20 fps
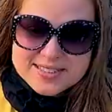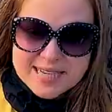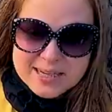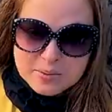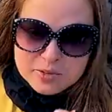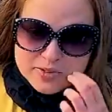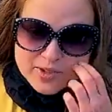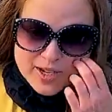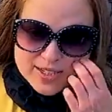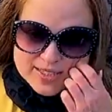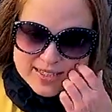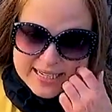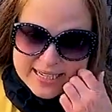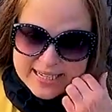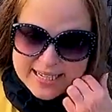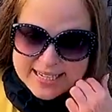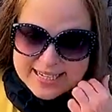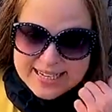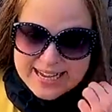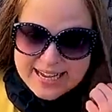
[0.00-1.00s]
on Table Rock
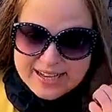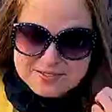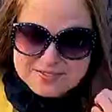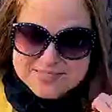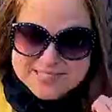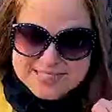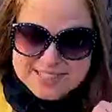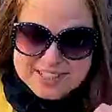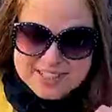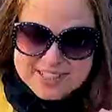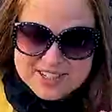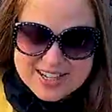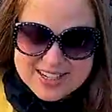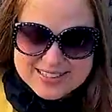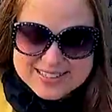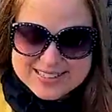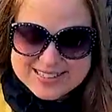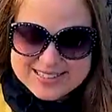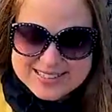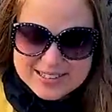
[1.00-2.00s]
Lake and have dinner
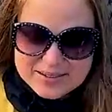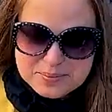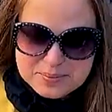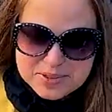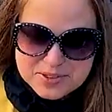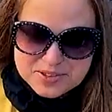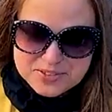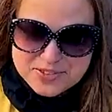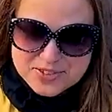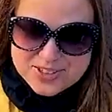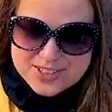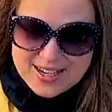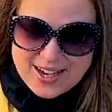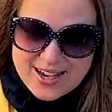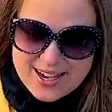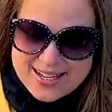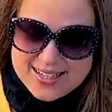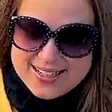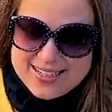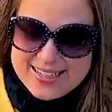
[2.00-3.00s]
on this beautiful
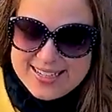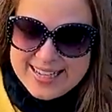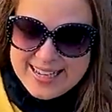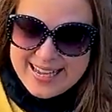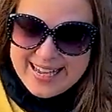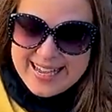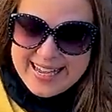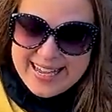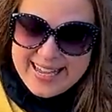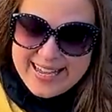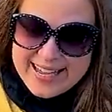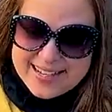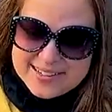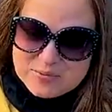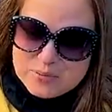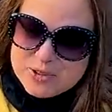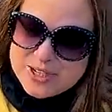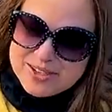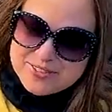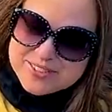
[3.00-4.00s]
yacht.
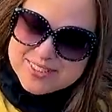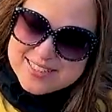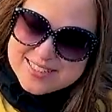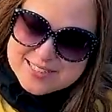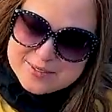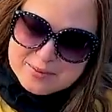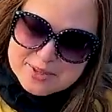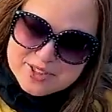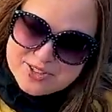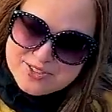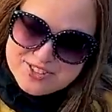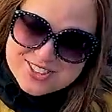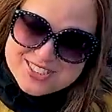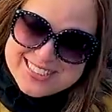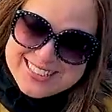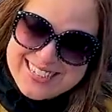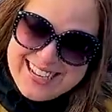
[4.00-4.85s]
And boy, everything's beautiful